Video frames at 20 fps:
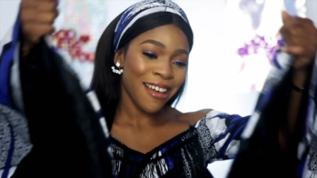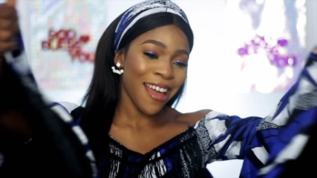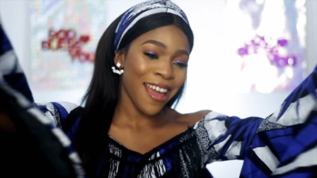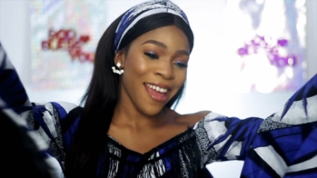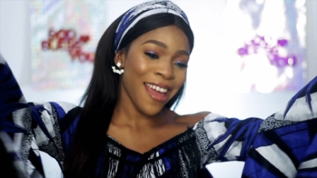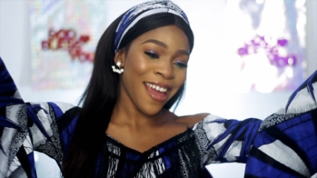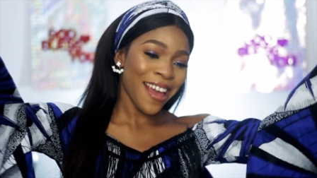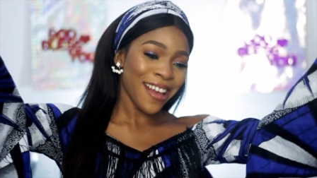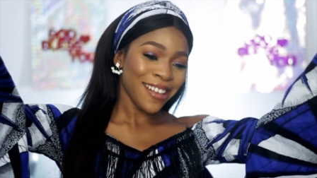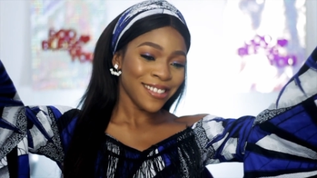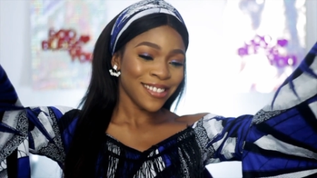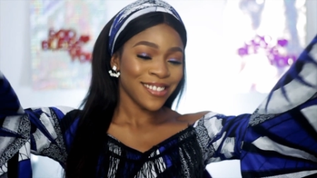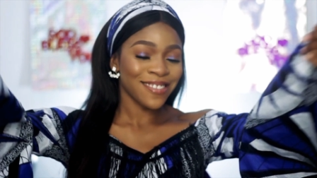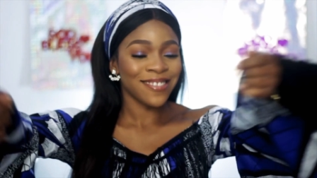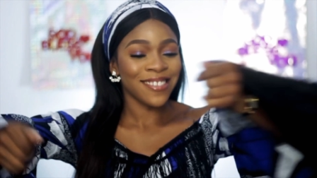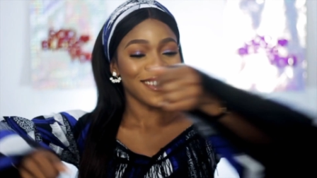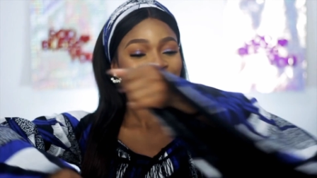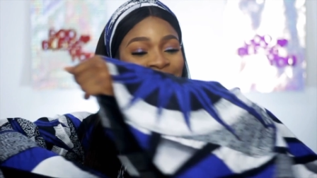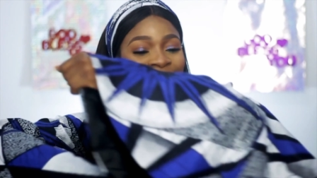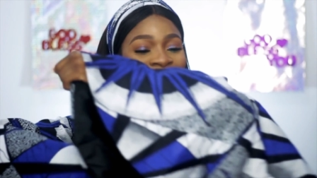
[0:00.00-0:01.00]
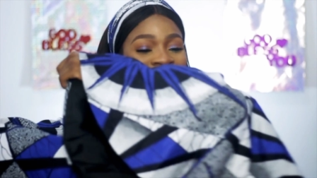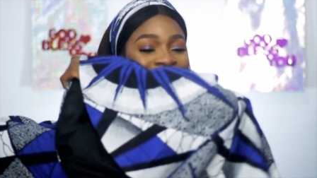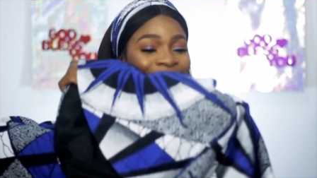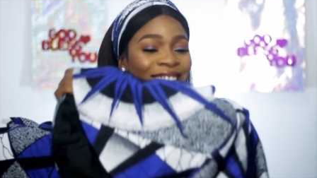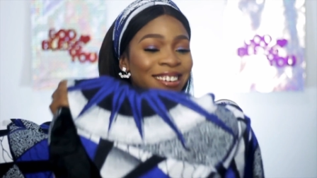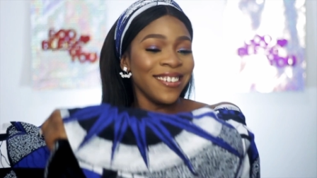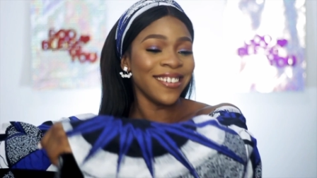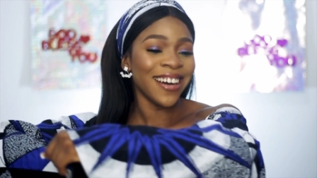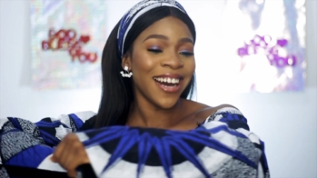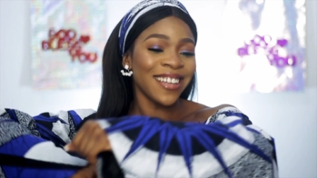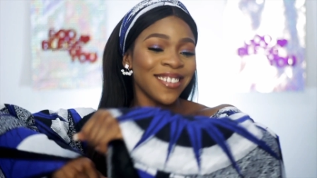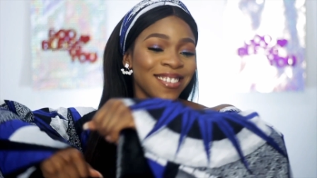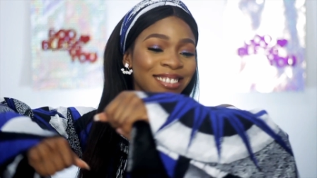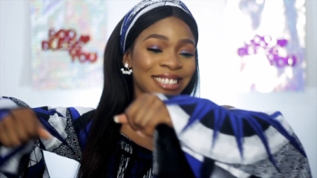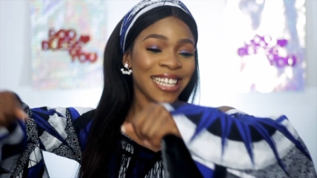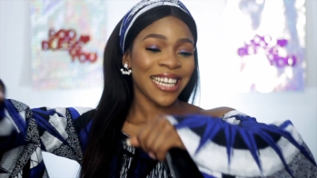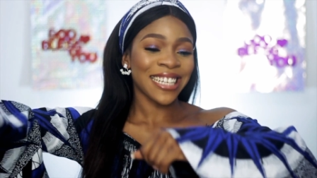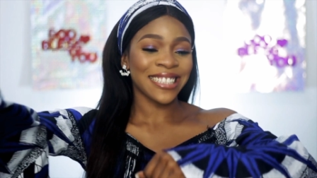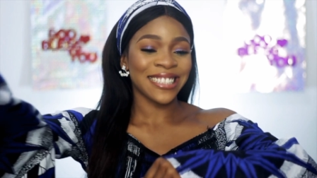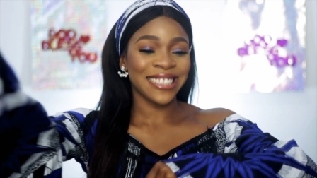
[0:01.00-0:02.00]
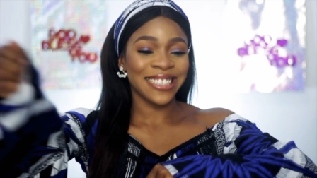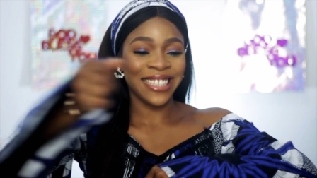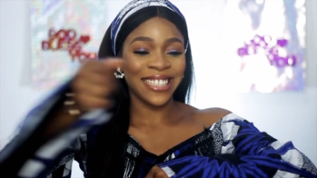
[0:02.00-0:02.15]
I just like this